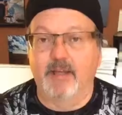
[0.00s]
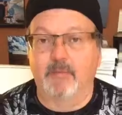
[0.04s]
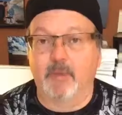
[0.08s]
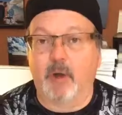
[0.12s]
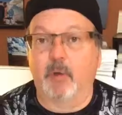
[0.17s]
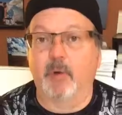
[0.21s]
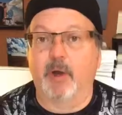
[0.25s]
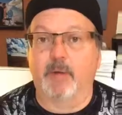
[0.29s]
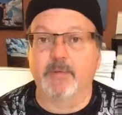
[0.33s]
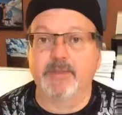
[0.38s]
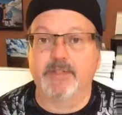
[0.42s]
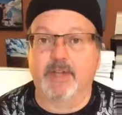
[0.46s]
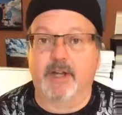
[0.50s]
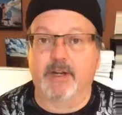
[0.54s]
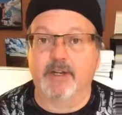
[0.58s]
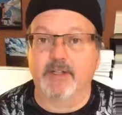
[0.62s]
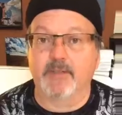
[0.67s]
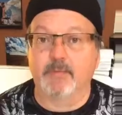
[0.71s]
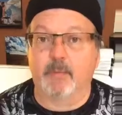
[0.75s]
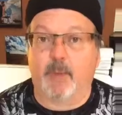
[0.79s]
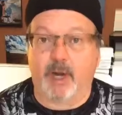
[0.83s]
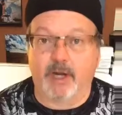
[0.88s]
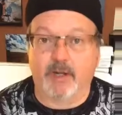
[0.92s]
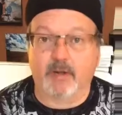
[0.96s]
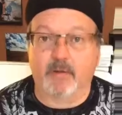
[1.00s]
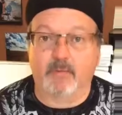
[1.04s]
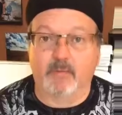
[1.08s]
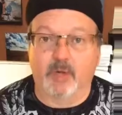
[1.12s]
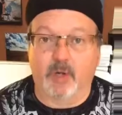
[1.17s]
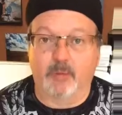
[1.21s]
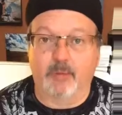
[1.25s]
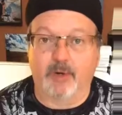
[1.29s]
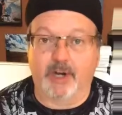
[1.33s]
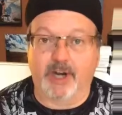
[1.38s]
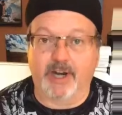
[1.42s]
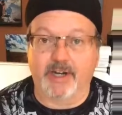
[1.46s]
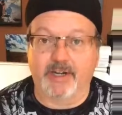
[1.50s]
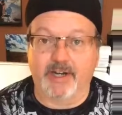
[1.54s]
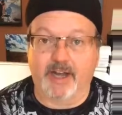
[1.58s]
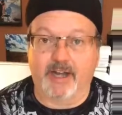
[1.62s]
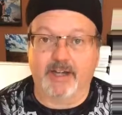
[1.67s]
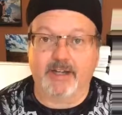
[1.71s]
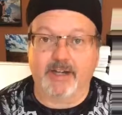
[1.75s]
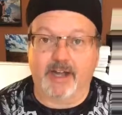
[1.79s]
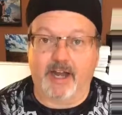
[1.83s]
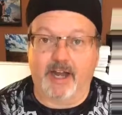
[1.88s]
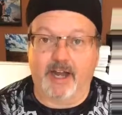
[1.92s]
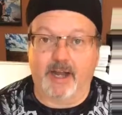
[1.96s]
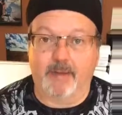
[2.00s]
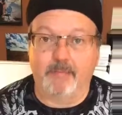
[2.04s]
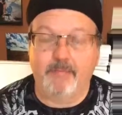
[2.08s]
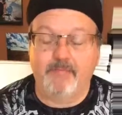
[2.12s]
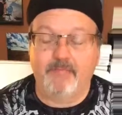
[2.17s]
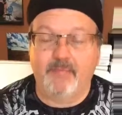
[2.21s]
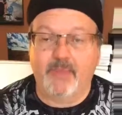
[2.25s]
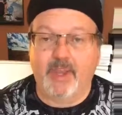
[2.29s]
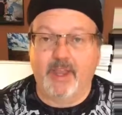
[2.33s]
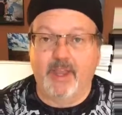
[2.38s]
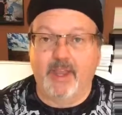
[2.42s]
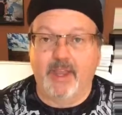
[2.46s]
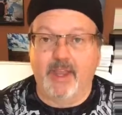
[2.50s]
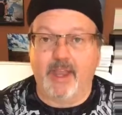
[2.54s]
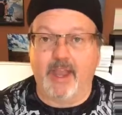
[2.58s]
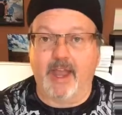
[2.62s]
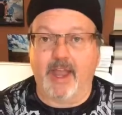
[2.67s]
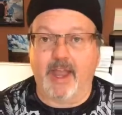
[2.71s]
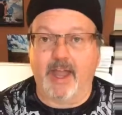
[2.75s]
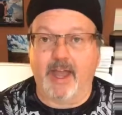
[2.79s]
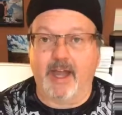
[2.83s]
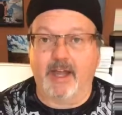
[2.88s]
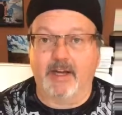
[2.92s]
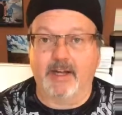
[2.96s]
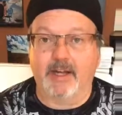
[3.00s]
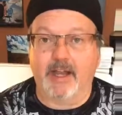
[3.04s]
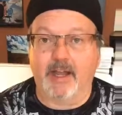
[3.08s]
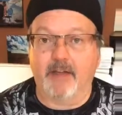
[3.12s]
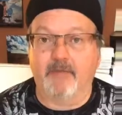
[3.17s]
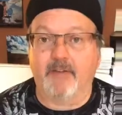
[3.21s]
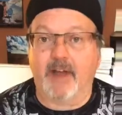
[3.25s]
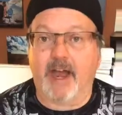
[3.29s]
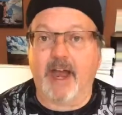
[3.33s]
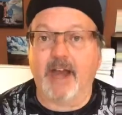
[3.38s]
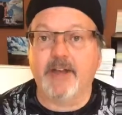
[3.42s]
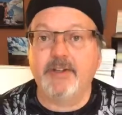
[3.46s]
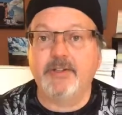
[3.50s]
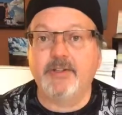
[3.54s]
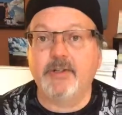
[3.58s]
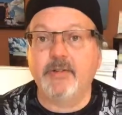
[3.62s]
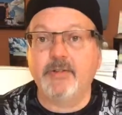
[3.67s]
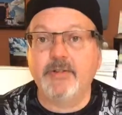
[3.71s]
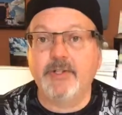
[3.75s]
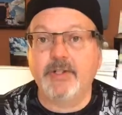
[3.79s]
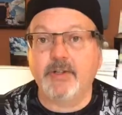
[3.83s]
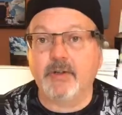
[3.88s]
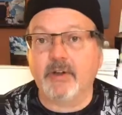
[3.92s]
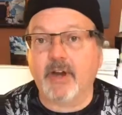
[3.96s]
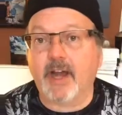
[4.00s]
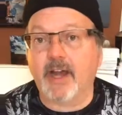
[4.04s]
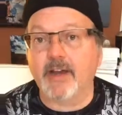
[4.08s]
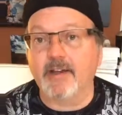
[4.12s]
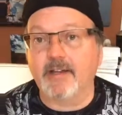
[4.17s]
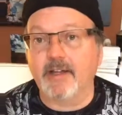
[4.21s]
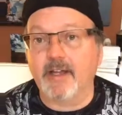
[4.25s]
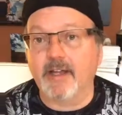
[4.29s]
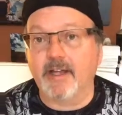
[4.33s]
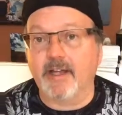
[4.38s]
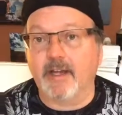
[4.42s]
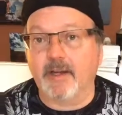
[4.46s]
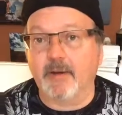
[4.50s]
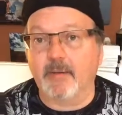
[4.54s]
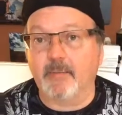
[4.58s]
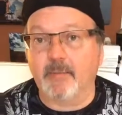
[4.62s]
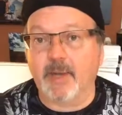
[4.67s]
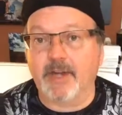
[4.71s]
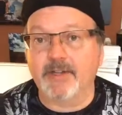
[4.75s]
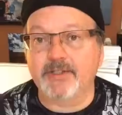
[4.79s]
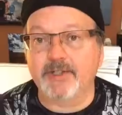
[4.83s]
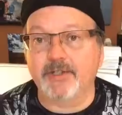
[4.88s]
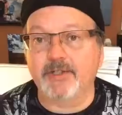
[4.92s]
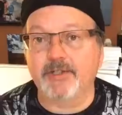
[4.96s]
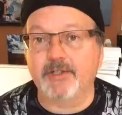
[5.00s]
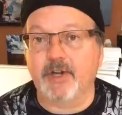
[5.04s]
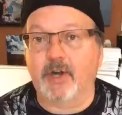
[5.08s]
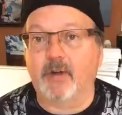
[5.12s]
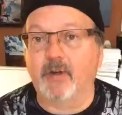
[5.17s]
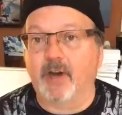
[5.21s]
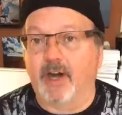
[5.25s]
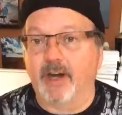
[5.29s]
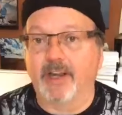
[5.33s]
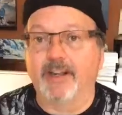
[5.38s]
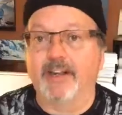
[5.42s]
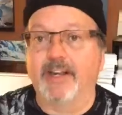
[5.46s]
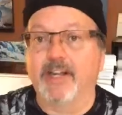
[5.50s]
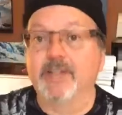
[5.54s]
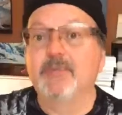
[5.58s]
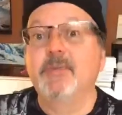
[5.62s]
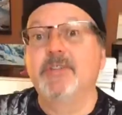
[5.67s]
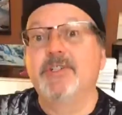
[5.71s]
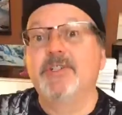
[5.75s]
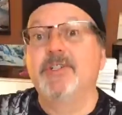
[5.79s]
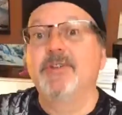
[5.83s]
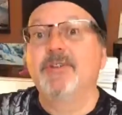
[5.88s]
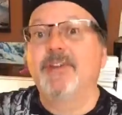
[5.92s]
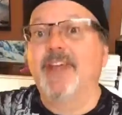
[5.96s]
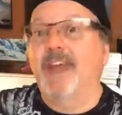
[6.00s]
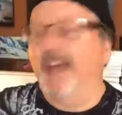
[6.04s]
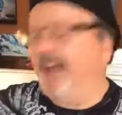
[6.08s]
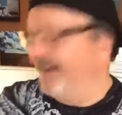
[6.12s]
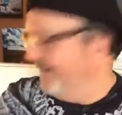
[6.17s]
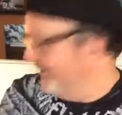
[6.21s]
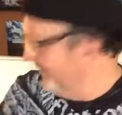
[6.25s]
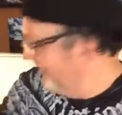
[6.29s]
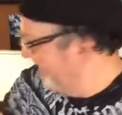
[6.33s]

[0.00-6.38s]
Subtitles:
My website is michaelmowbray.com. And if I choose your idea and base a show on it, guess what you get?